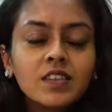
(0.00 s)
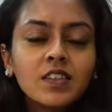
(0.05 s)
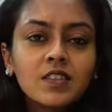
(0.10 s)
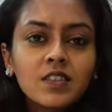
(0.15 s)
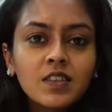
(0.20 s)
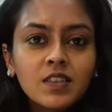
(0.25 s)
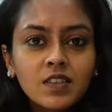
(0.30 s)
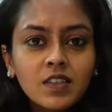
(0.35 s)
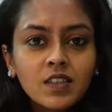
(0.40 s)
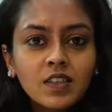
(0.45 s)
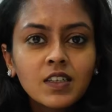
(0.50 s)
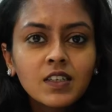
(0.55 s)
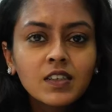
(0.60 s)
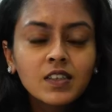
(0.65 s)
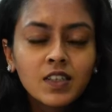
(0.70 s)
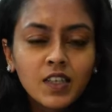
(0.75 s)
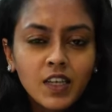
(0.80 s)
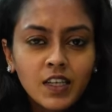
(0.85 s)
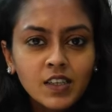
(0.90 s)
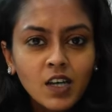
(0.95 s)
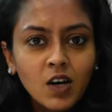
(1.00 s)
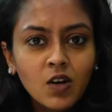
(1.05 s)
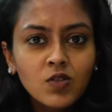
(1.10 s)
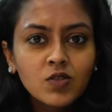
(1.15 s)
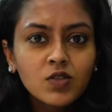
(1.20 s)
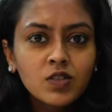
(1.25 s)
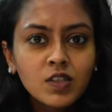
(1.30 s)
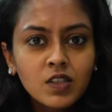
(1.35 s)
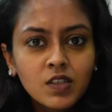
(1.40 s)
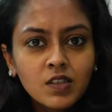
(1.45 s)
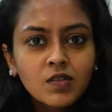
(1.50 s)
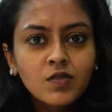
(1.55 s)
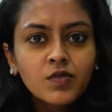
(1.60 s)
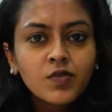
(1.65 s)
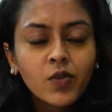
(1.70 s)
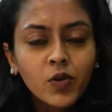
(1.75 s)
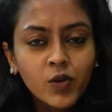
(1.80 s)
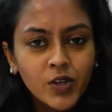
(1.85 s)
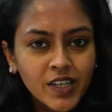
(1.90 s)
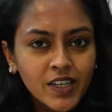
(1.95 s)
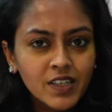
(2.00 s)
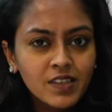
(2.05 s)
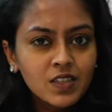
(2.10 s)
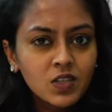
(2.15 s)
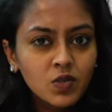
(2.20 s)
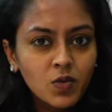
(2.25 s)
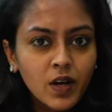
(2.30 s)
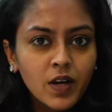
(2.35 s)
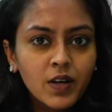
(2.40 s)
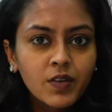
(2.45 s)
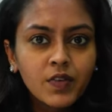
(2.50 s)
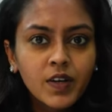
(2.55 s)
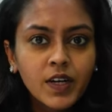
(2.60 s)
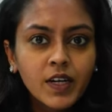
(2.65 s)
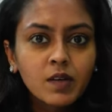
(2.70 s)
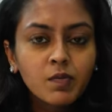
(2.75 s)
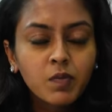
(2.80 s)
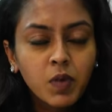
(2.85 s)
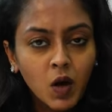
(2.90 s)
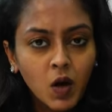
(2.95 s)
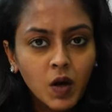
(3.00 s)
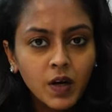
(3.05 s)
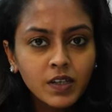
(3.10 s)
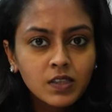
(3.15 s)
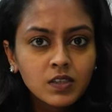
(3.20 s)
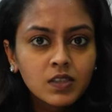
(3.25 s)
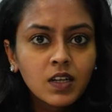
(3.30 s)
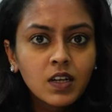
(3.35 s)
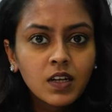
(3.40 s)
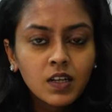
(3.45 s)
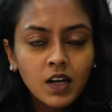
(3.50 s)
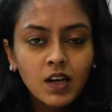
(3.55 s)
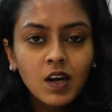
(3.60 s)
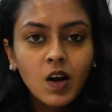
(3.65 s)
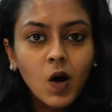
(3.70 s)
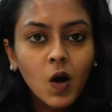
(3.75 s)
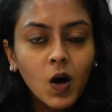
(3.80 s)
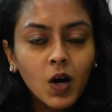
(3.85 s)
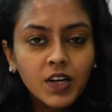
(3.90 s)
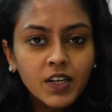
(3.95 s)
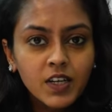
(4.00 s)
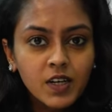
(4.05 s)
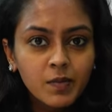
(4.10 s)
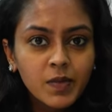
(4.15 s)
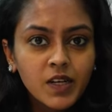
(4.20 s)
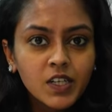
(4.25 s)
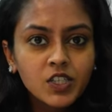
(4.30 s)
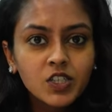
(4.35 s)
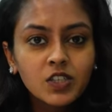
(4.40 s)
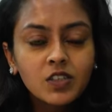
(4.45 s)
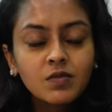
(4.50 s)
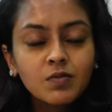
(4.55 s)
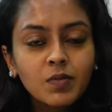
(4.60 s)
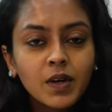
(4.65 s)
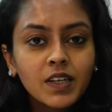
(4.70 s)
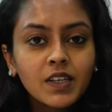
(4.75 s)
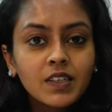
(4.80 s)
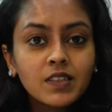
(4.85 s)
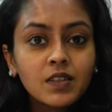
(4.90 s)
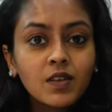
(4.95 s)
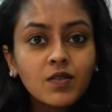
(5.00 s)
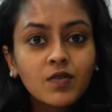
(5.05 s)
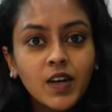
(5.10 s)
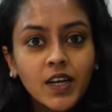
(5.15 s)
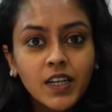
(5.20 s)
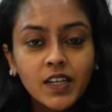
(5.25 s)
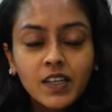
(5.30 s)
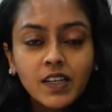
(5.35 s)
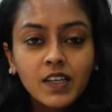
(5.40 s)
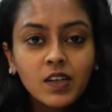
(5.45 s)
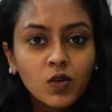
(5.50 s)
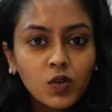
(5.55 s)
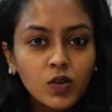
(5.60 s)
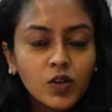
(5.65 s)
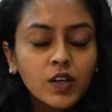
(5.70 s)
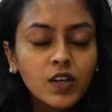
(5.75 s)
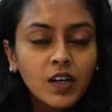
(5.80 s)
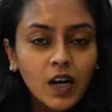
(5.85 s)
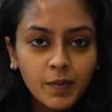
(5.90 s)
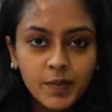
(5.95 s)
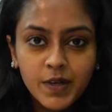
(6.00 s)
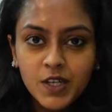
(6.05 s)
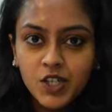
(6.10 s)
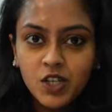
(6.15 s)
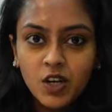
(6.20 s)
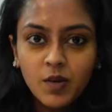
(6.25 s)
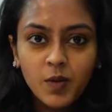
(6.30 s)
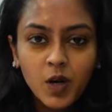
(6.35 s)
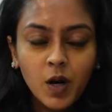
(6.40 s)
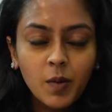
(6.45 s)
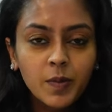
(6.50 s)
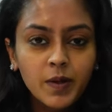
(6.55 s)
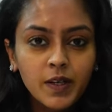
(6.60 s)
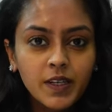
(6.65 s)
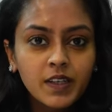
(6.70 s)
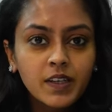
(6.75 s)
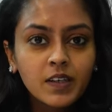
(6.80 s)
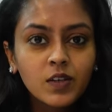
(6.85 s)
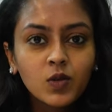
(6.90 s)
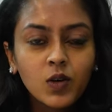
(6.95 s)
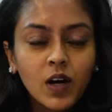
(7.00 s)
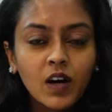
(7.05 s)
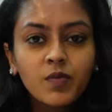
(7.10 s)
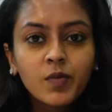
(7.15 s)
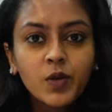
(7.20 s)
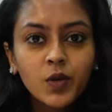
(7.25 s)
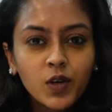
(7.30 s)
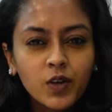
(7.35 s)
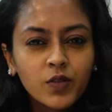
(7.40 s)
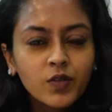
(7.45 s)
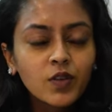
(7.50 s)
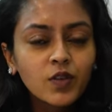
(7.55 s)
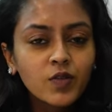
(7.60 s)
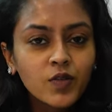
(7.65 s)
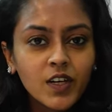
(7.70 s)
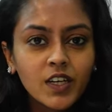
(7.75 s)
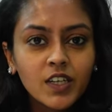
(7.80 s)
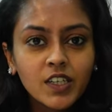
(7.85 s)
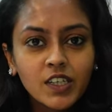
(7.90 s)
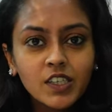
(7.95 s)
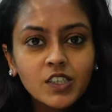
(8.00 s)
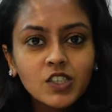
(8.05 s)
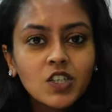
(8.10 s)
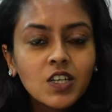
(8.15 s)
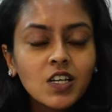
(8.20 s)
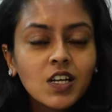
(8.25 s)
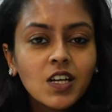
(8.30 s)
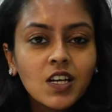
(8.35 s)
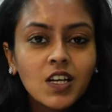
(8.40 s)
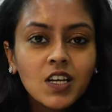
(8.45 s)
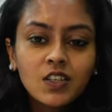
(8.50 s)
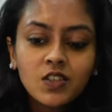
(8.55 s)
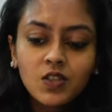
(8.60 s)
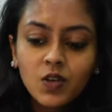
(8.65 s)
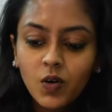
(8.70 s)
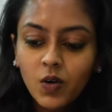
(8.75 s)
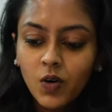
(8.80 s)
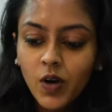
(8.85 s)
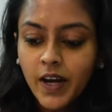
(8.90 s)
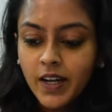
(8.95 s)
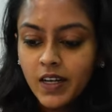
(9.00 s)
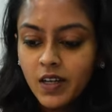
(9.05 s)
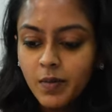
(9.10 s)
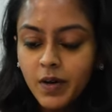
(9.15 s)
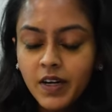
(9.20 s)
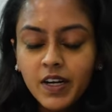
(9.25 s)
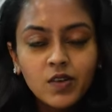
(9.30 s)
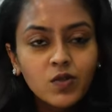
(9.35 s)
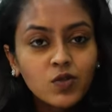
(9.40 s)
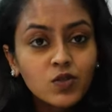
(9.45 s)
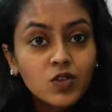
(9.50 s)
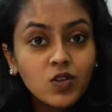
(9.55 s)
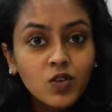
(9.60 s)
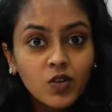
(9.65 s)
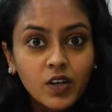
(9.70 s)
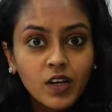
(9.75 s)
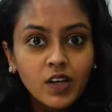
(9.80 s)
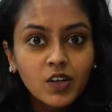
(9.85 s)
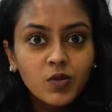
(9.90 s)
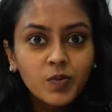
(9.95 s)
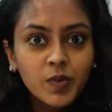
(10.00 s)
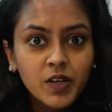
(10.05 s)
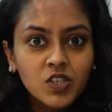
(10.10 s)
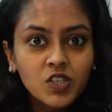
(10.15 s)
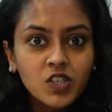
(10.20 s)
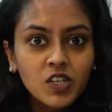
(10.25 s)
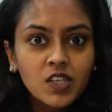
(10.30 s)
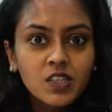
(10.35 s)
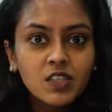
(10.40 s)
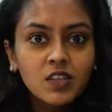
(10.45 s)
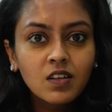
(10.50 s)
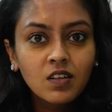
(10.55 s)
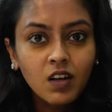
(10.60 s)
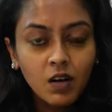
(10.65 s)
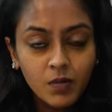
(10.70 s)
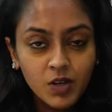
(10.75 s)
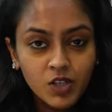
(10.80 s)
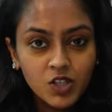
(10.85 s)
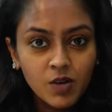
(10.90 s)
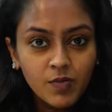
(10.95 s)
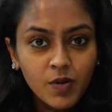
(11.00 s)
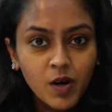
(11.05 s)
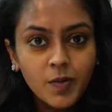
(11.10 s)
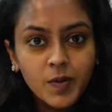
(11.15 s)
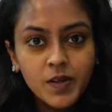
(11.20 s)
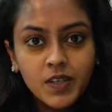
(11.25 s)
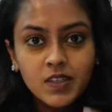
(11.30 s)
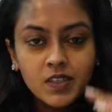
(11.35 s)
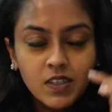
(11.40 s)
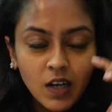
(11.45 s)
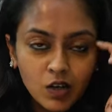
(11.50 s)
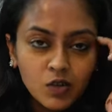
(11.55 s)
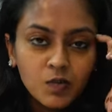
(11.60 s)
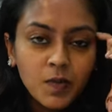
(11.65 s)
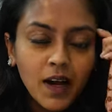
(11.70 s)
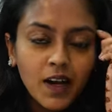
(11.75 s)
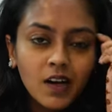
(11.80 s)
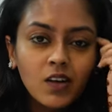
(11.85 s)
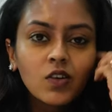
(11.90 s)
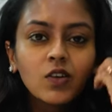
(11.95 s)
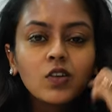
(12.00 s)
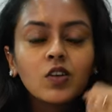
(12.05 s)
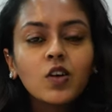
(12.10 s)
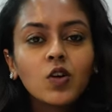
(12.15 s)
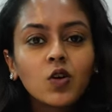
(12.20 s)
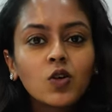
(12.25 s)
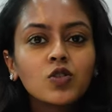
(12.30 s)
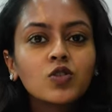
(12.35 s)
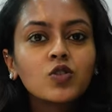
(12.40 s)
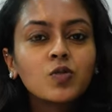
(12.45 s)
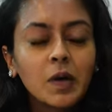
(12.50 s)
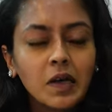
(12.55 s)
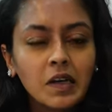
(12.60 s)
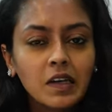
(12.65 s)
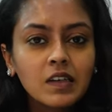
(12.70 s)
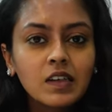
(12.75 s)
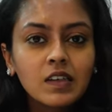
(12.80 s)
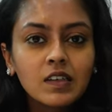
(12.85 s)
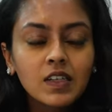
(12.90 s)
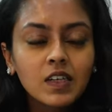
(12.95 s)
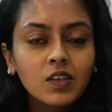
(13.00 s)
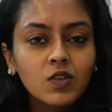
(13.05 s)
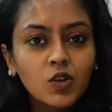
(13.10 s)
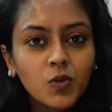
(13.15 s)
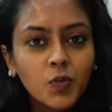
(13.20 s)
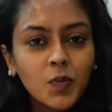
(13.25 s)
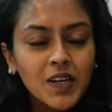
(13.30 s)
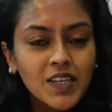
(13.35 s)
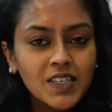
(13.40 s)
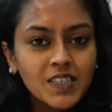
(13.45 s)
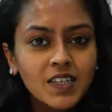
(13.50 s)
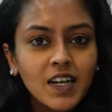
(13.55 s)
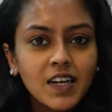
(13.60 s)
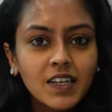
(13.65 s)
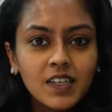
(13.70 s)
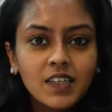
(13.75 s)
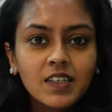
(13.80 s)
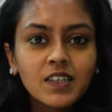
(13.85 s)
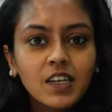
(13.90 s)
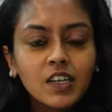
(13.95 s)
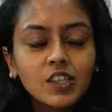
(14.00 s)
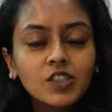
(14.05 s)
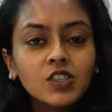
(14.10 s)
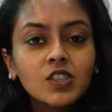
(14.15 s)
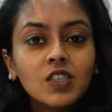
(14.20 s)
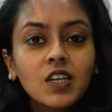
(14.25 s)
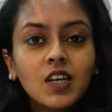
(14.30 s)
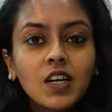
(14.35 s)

This is a 3014 square feet plot. It's a little odd dimension, but it's a very good commercial property. You have beautiful frontage. So anybody who's looking to purchase a commercial property in South Bangalore close to Banagatta Road, please get in touch.